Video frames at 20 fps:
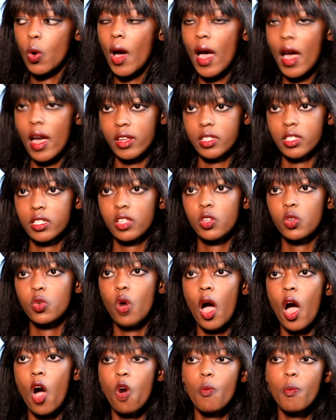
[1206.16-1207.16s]
ask,
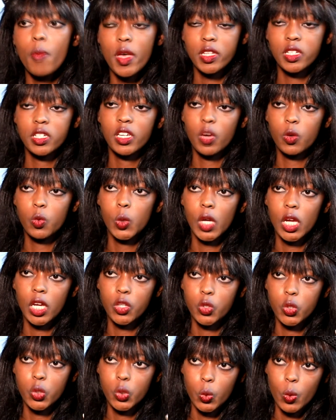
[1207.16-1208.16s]
how best can we
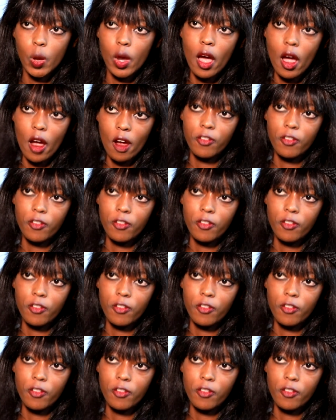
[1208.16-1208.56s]
ensure